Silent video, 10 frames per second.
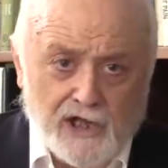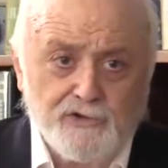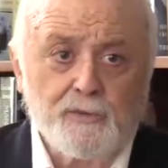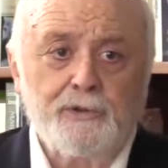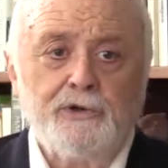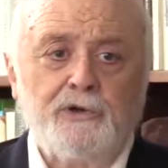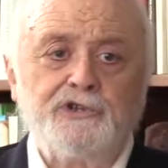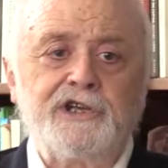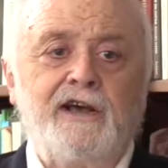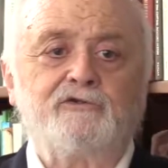
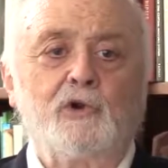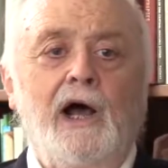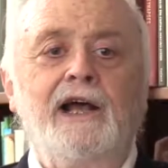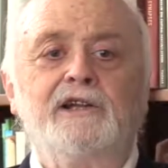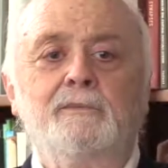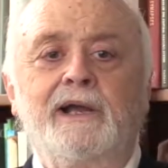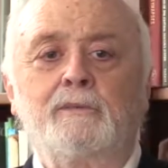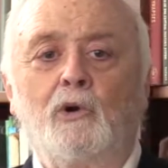entrepreneurs have tried to make